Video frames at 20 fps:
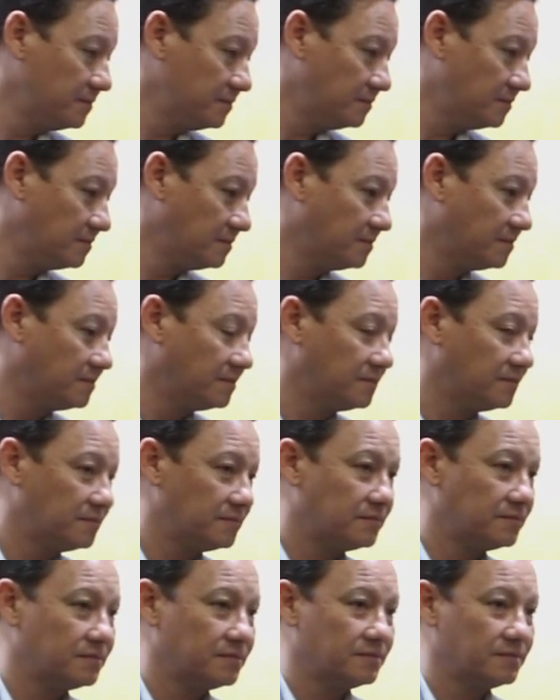
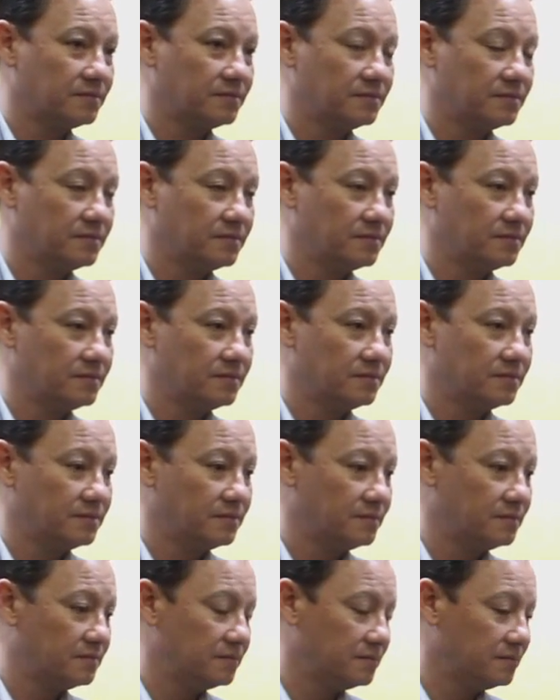
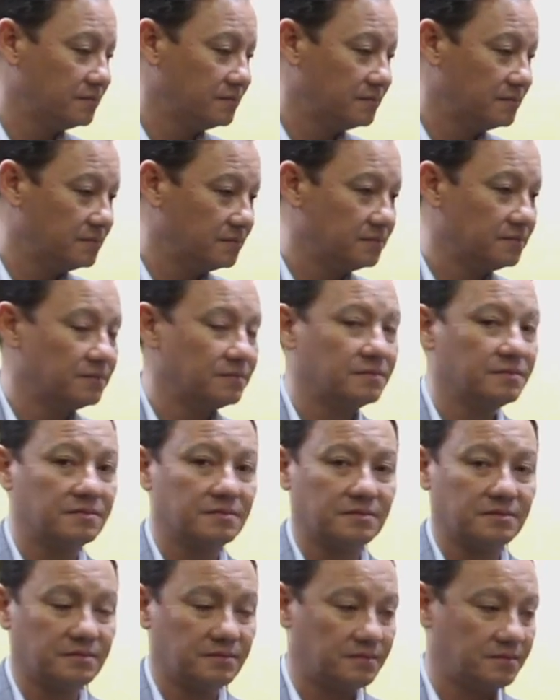(not speaking)